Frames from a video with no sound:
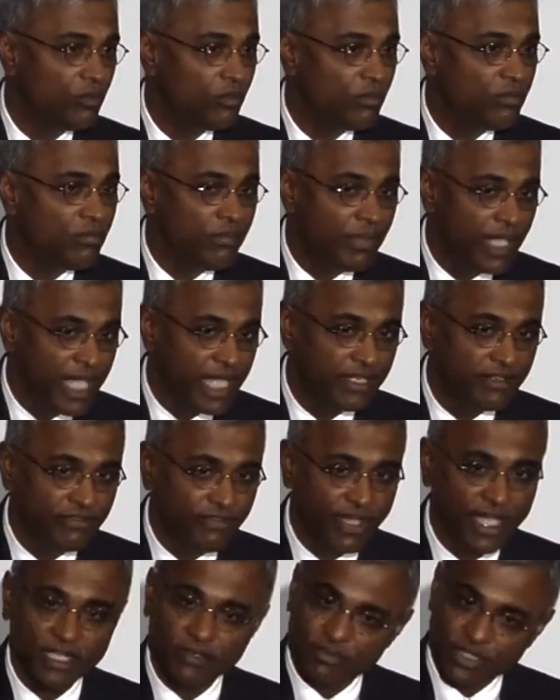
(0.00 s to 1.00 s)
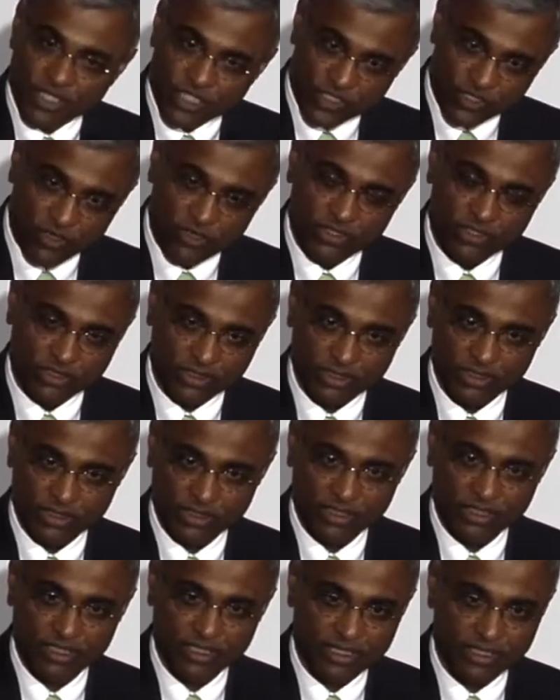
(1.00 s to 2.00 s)
may in fact be shorter
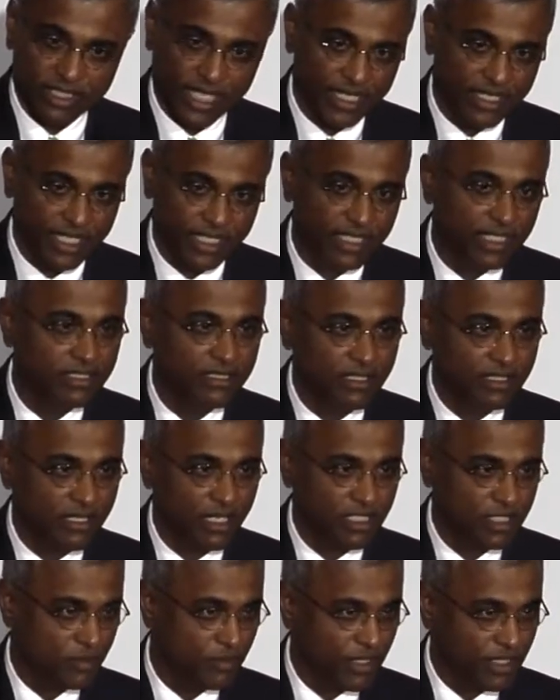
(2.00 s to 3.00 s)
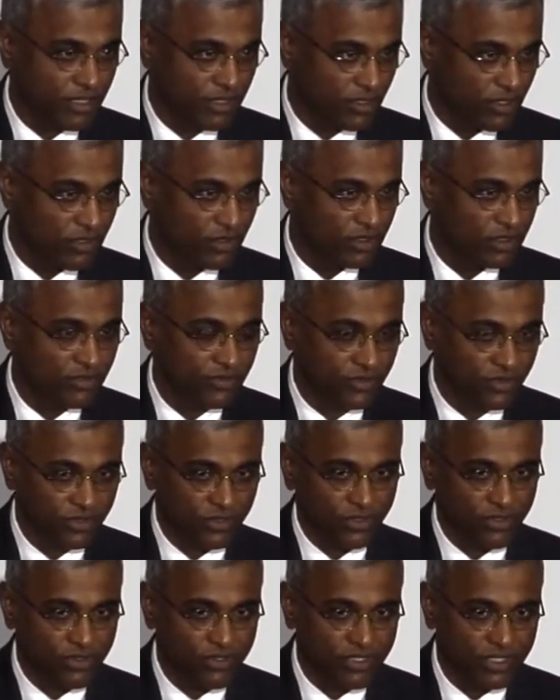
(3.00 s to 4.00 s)
than a kidney transplant alone for
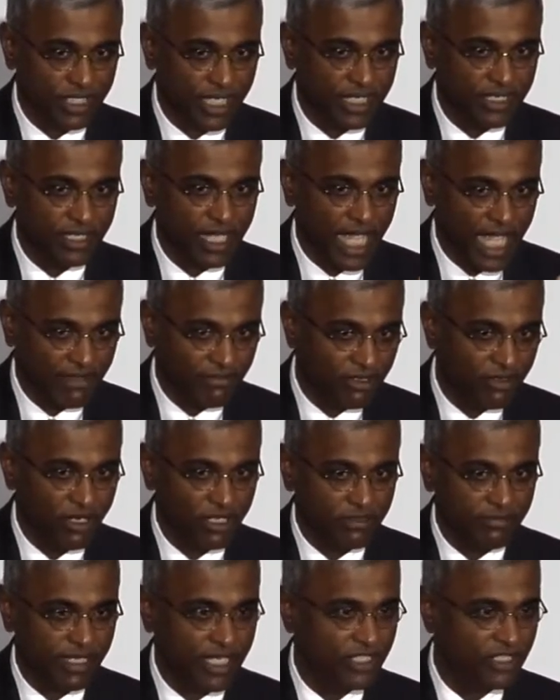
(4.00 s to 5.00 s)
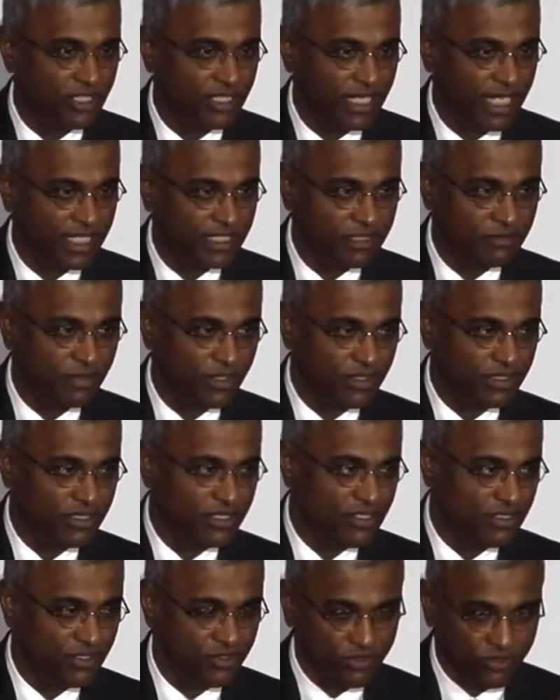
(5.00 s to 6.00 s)
those that have a lot of HLA
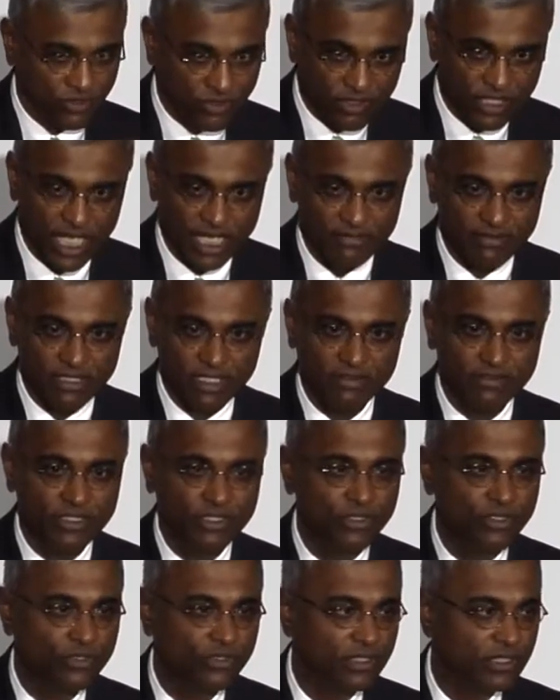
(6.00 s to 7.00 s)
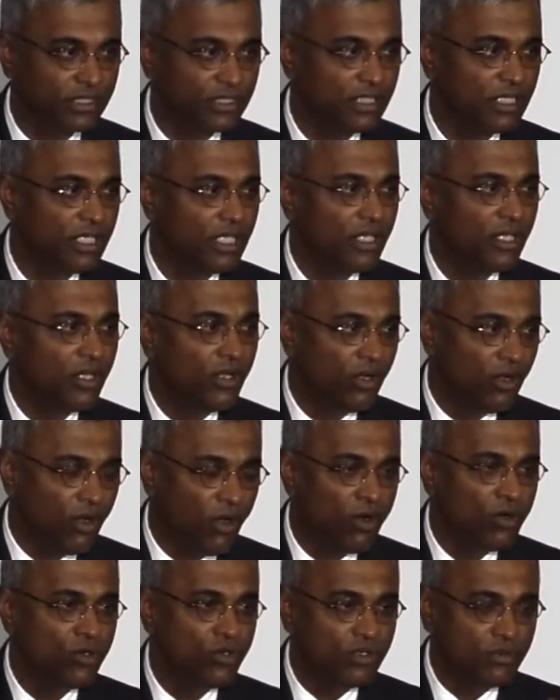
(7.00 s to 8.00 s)
antibodies, who don't have a living donor,
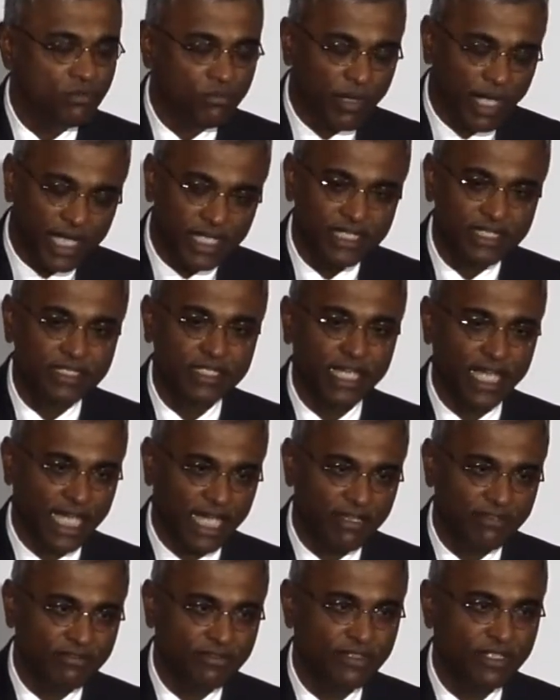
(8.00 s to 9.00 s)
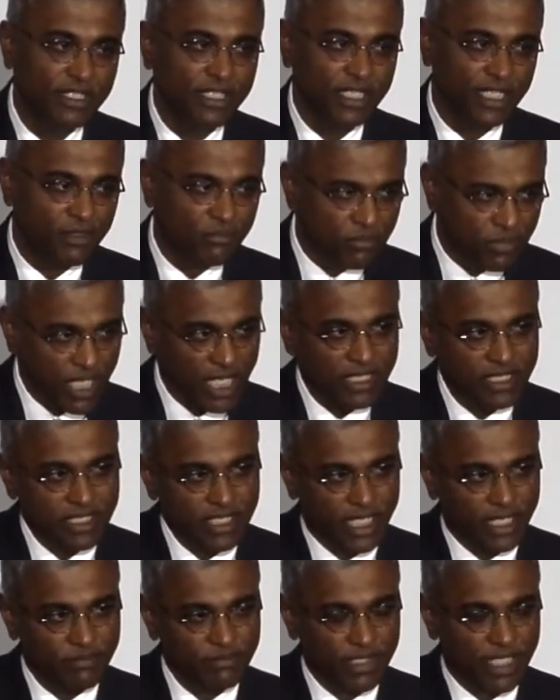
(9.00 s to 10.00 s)
or who might have a blood
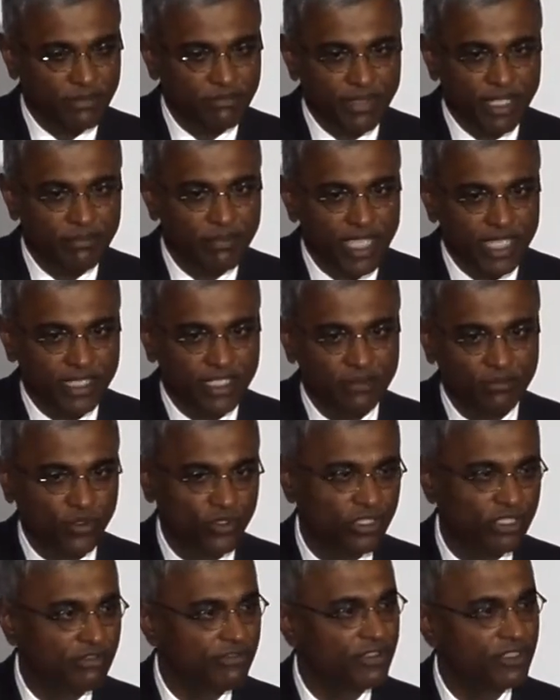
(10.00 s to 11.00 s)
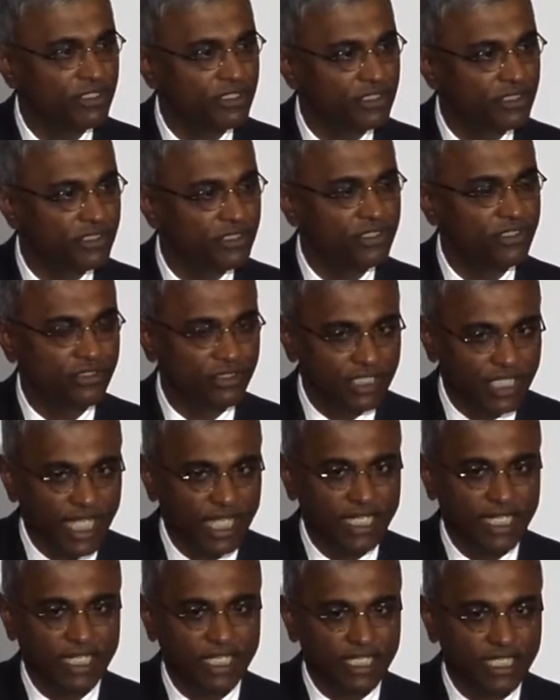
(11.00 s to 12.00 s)
type that may make it more difficult to
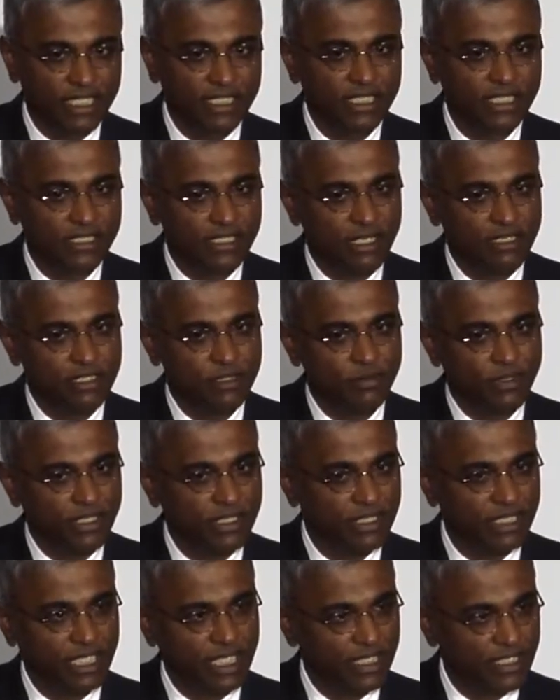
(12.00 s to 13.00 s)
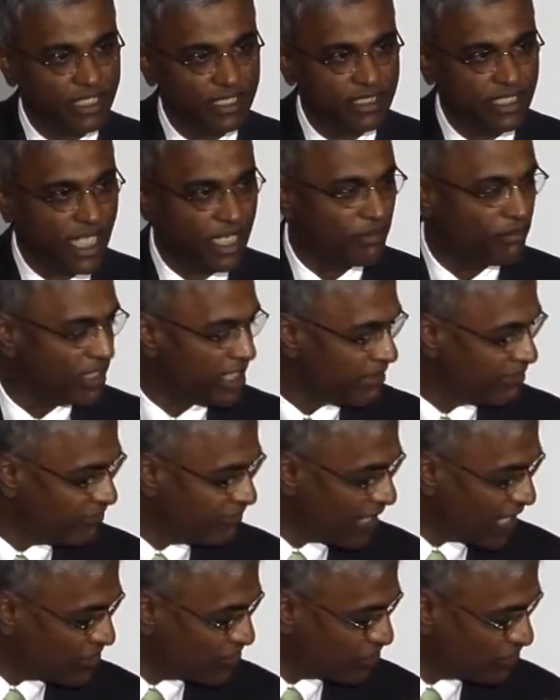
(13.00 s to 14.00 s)
get a kidney transplant in a timely
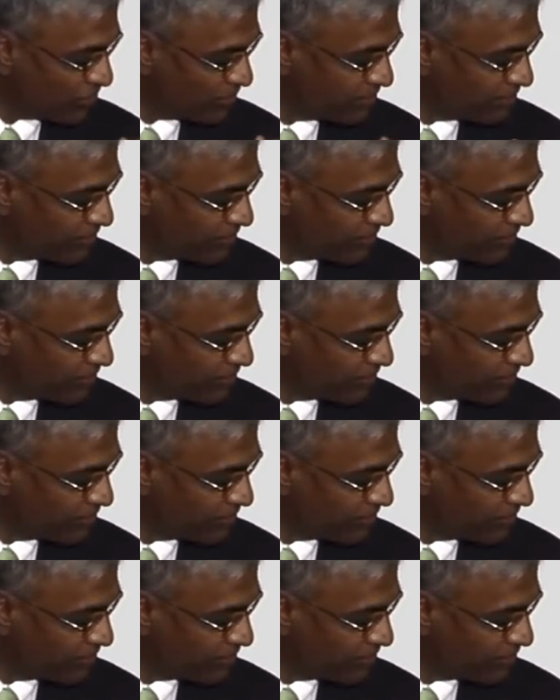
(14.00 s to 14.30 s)
fashion.